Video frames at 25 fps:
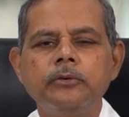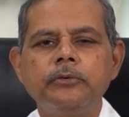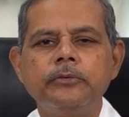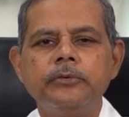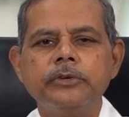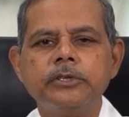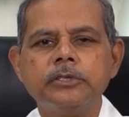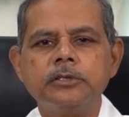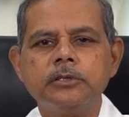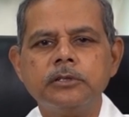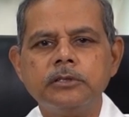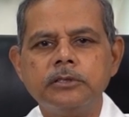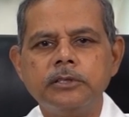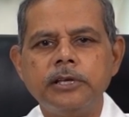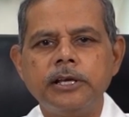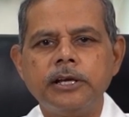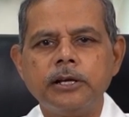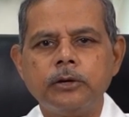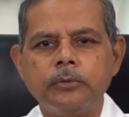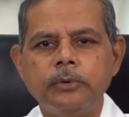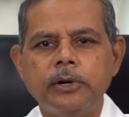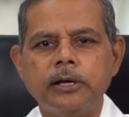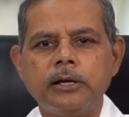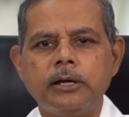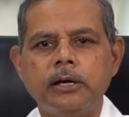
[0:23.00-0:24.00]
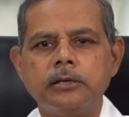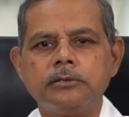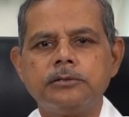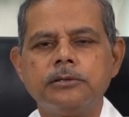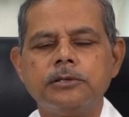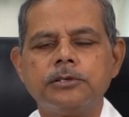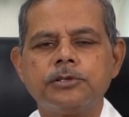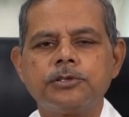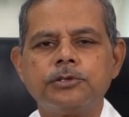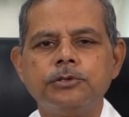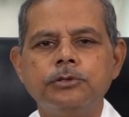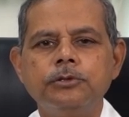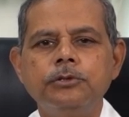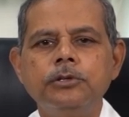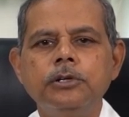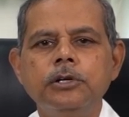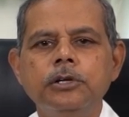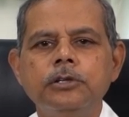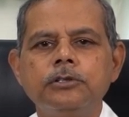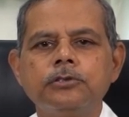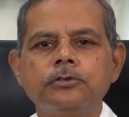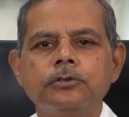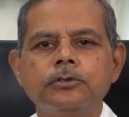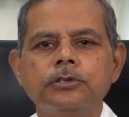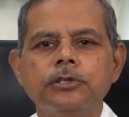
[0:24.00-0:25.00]
which they require answers to,
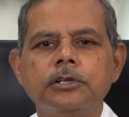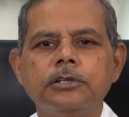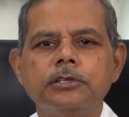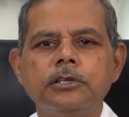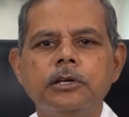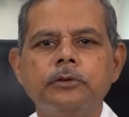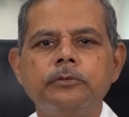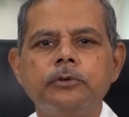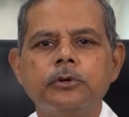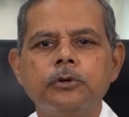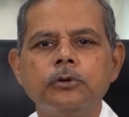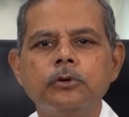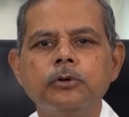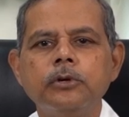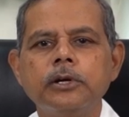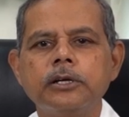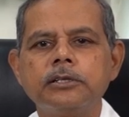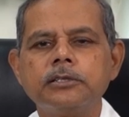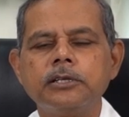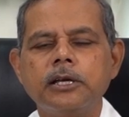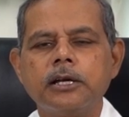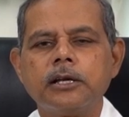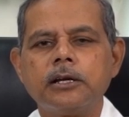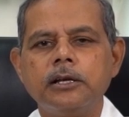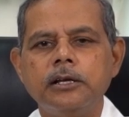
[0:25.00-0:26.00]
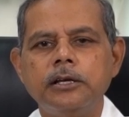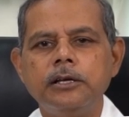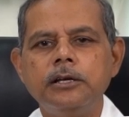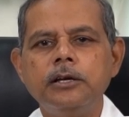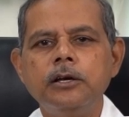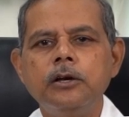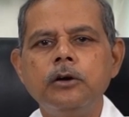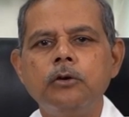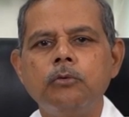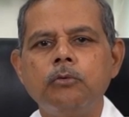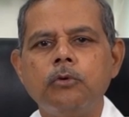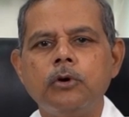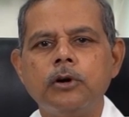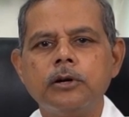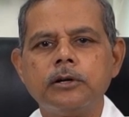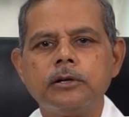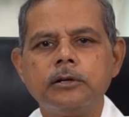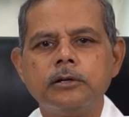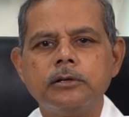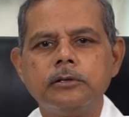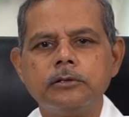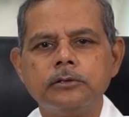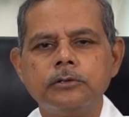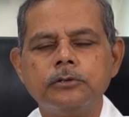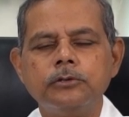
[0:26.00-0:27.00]
so that they would know exactly
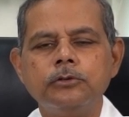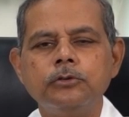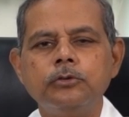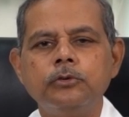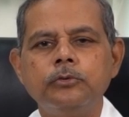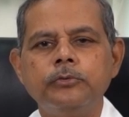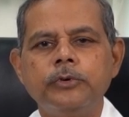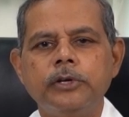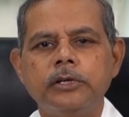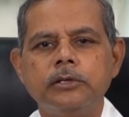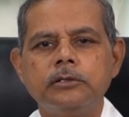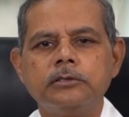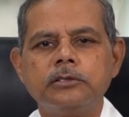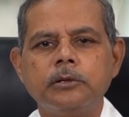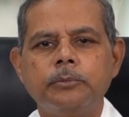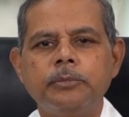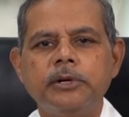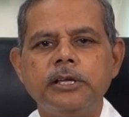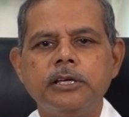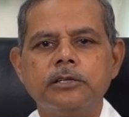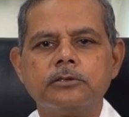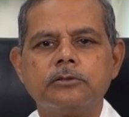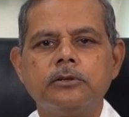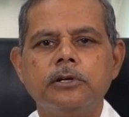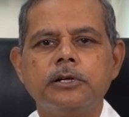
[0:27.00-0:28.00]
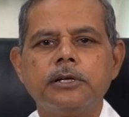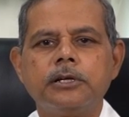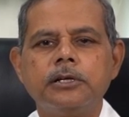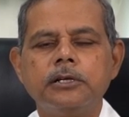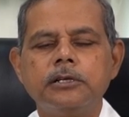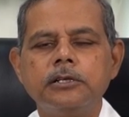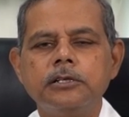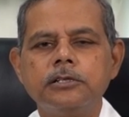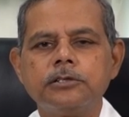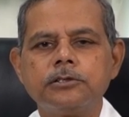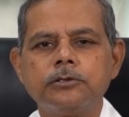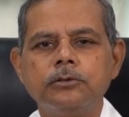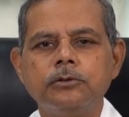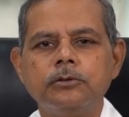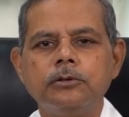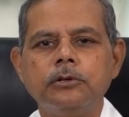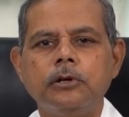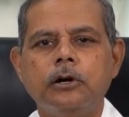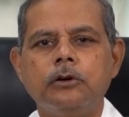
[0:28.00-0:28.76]
what to do when somebody has got a kidney stone,